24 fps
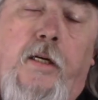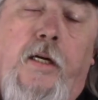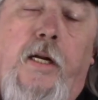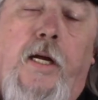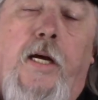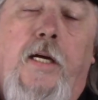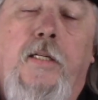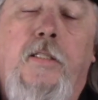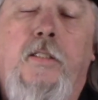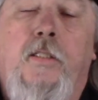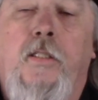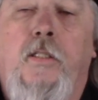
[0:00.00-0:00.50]
it
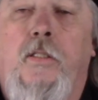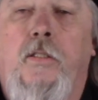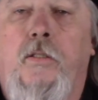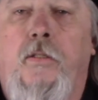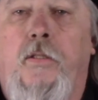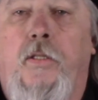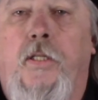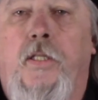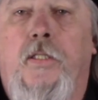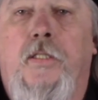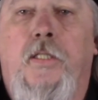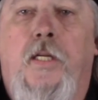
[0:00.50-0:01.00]
has to do
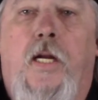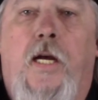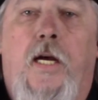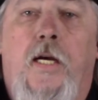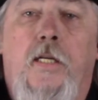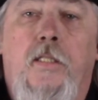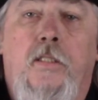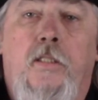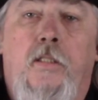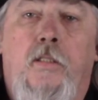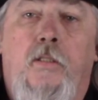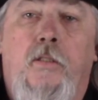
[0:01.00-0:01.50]
this, it
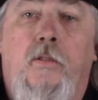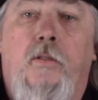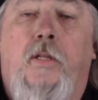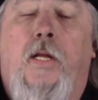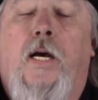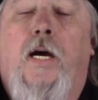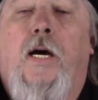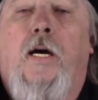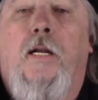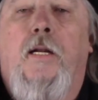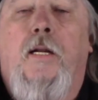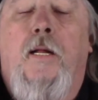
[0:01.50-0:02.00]
has to do
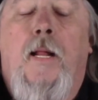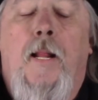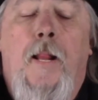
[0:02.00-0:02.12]
that.